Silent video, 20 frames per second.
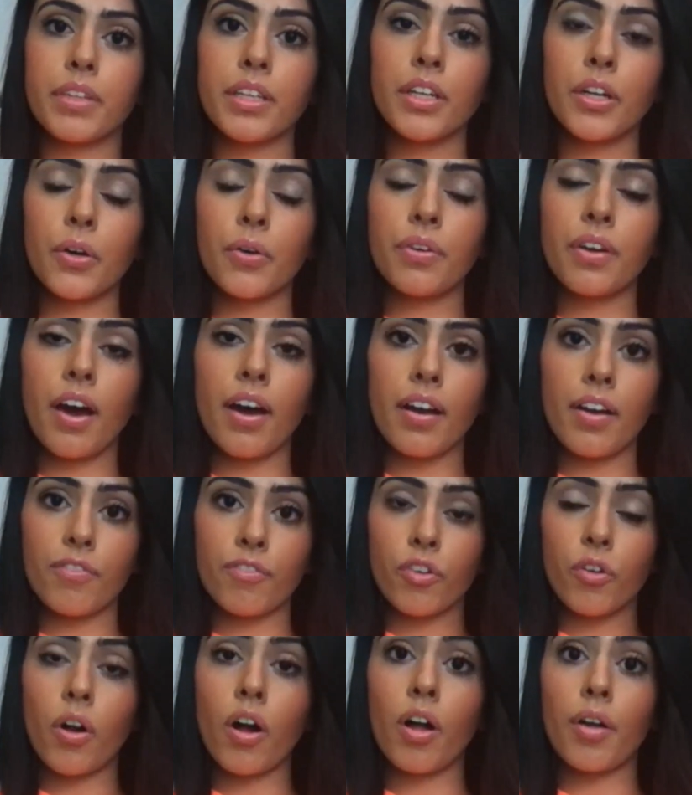you know, not
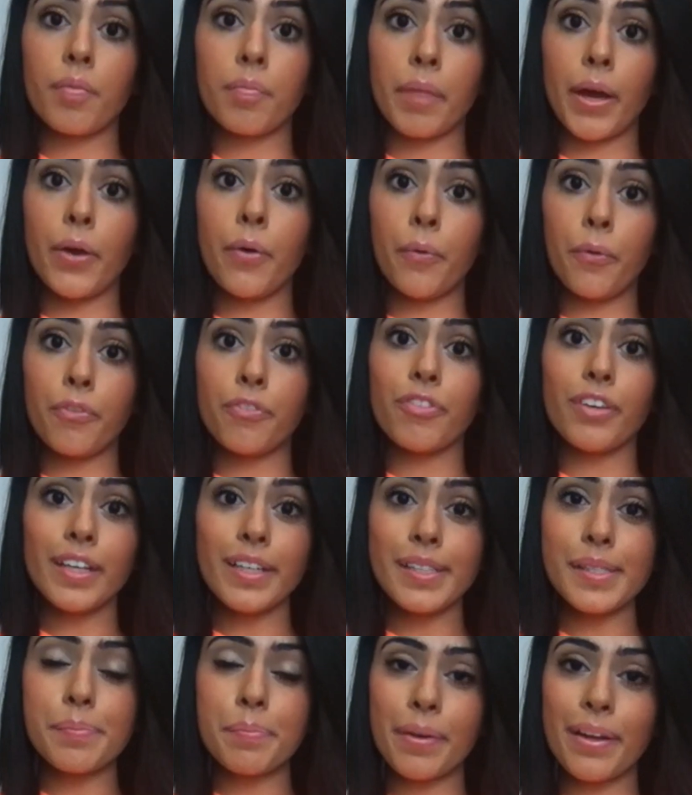on my whole
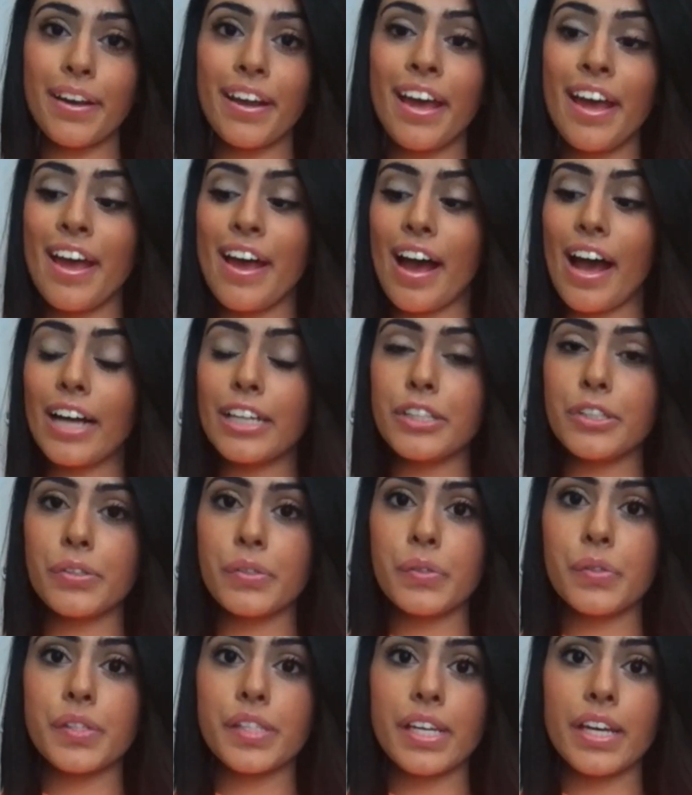face, but I do
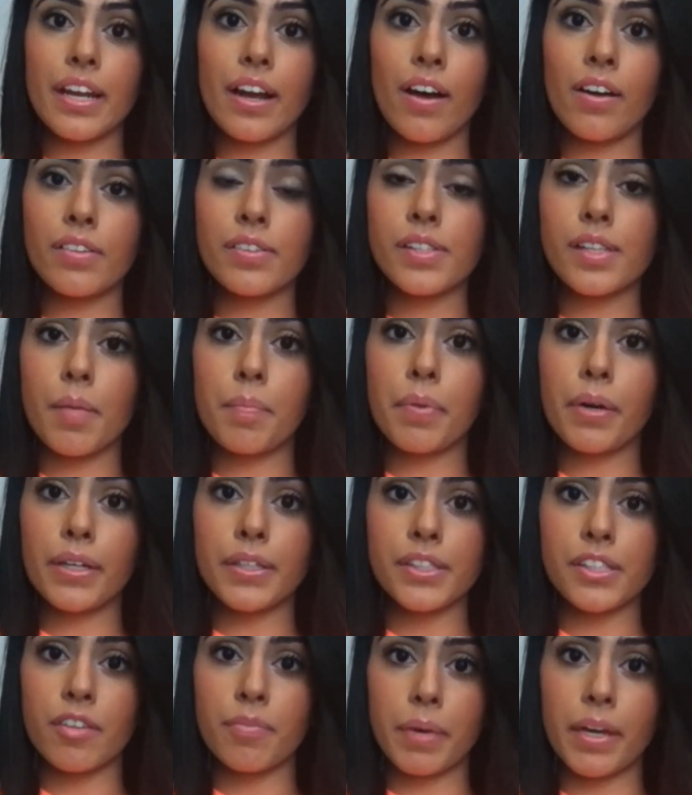use it on some
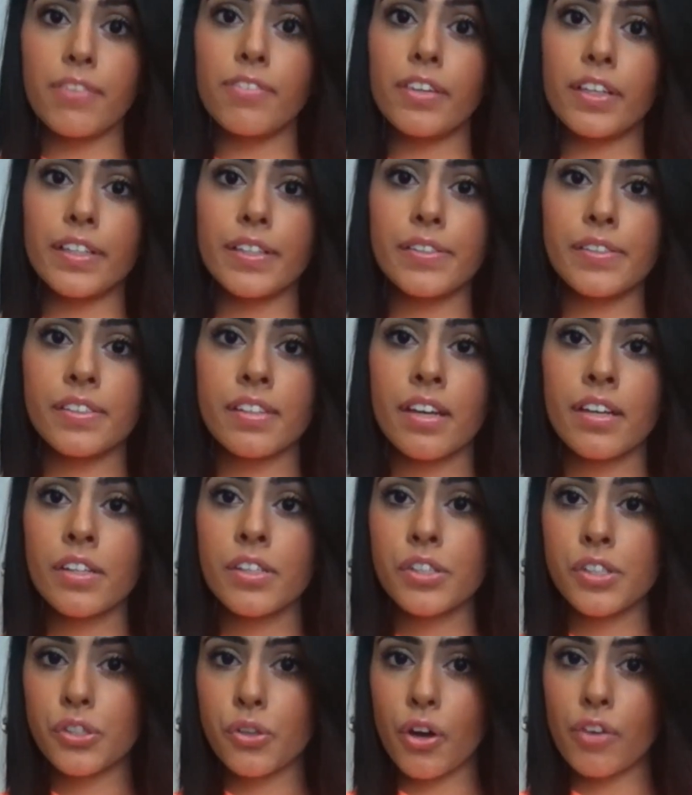parts of my face.
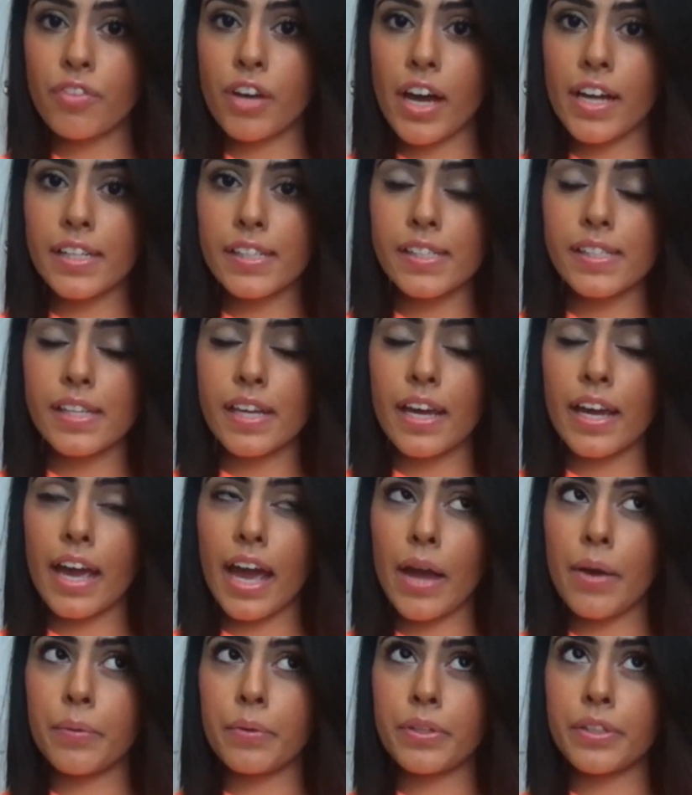So I've got to say
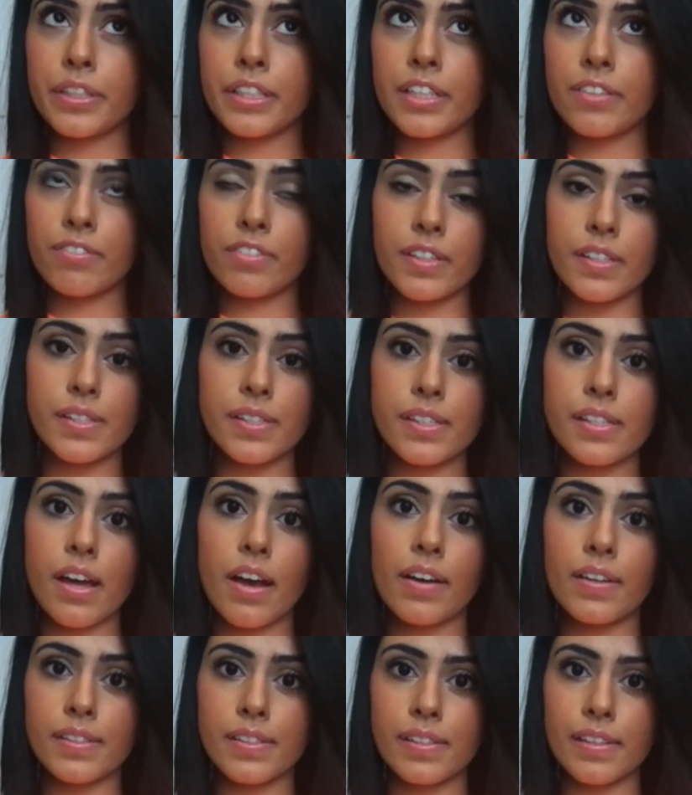I would give this
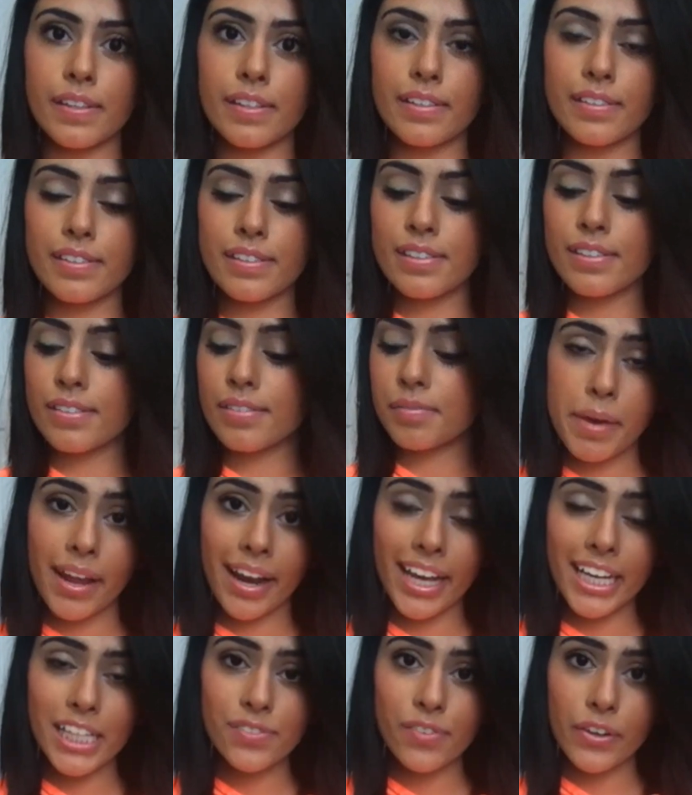a 6. The
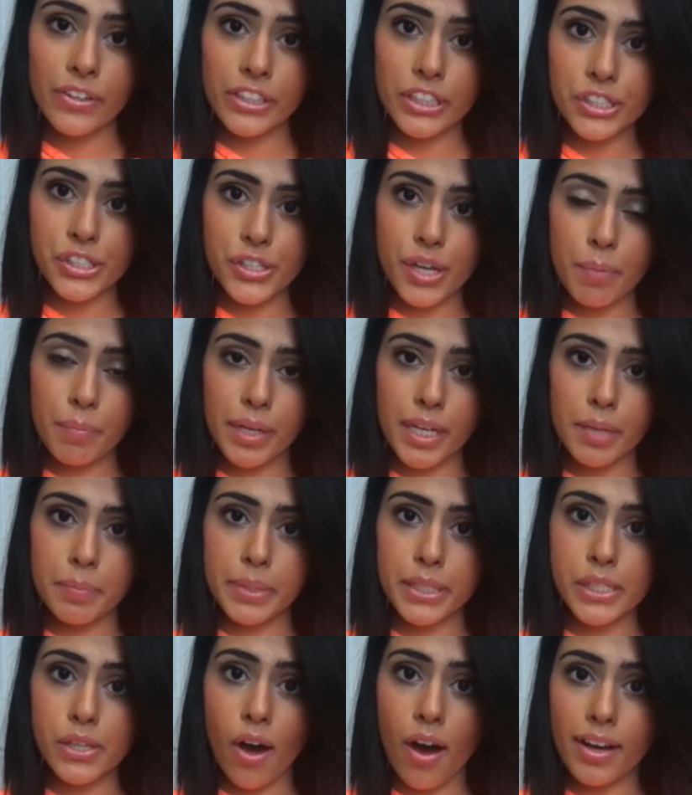next foundation I'm going to
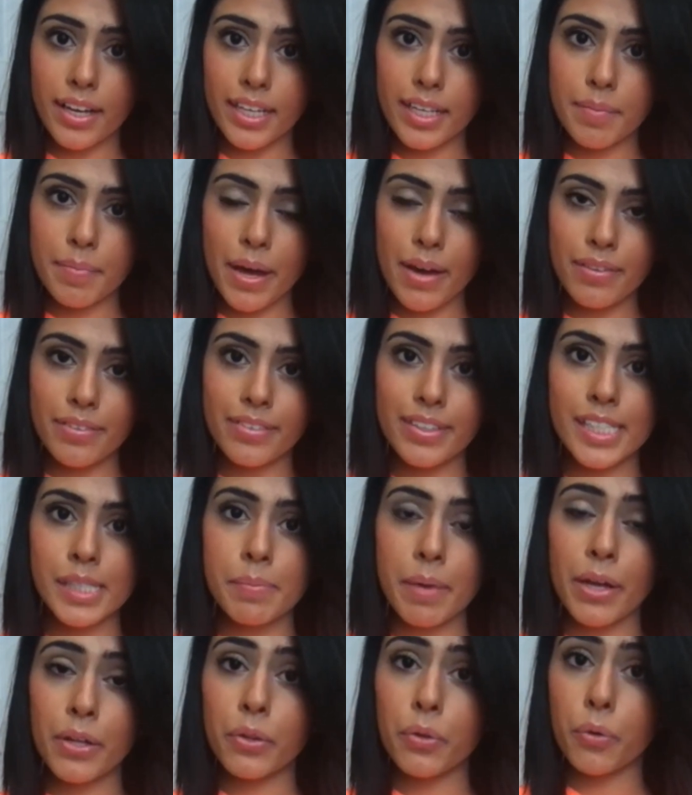be talking about is
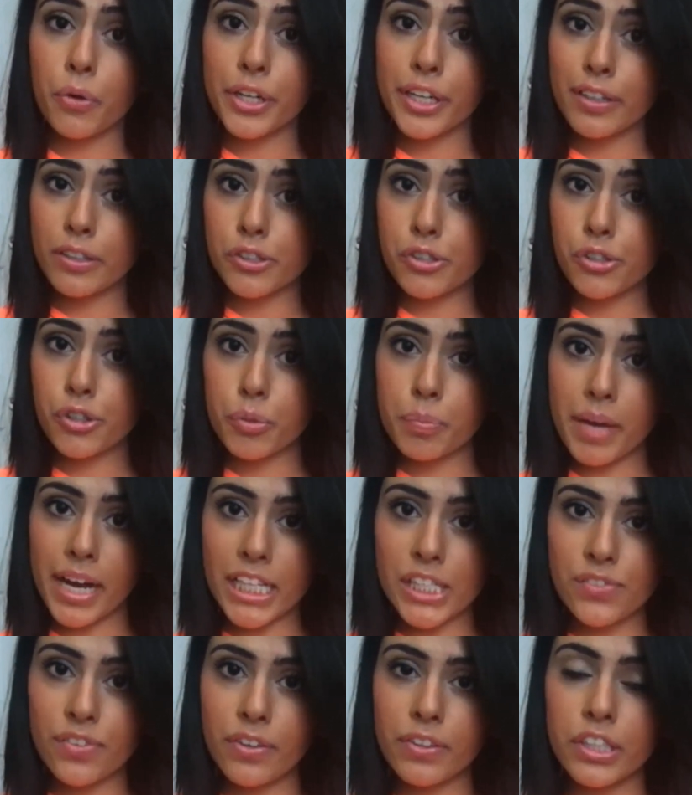my L'Oreal True
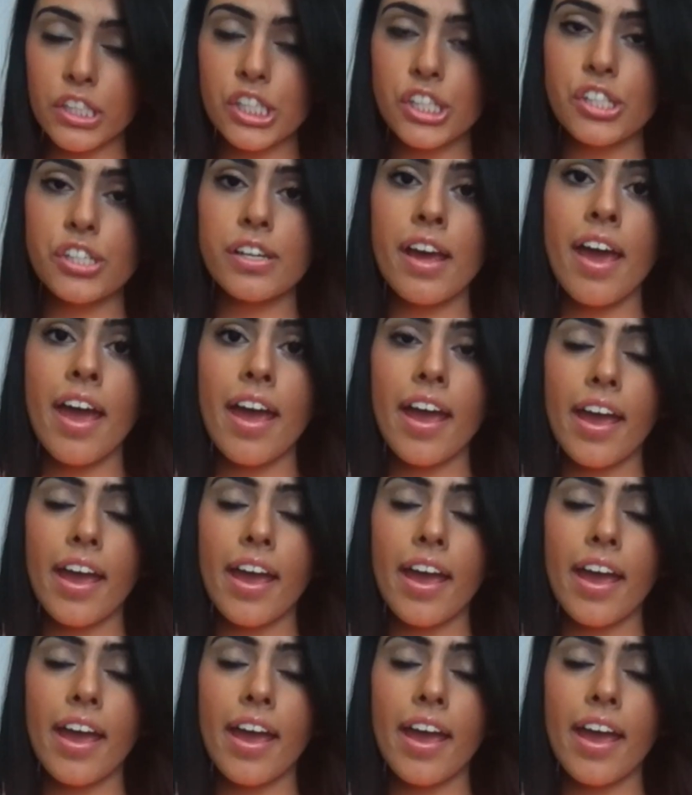Match foundation,